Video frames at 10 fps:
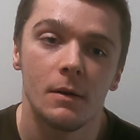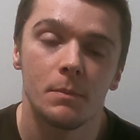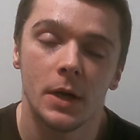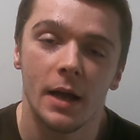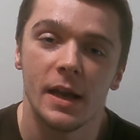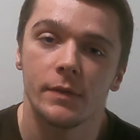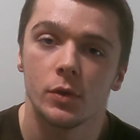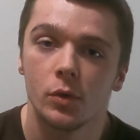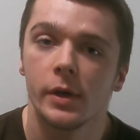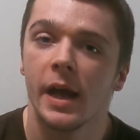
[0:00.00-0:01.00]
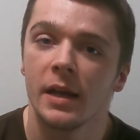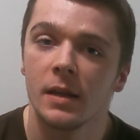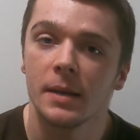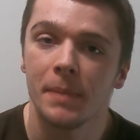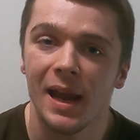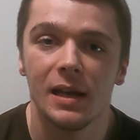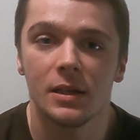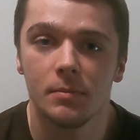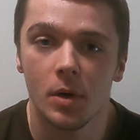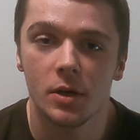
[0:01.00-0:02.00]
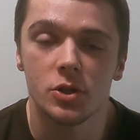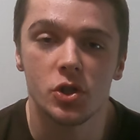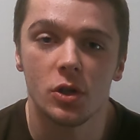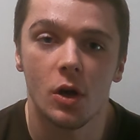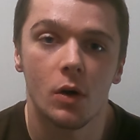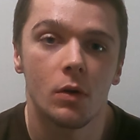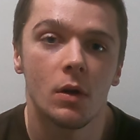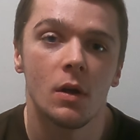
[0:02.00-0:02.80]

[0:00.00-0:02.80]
But I never really had like painted much. And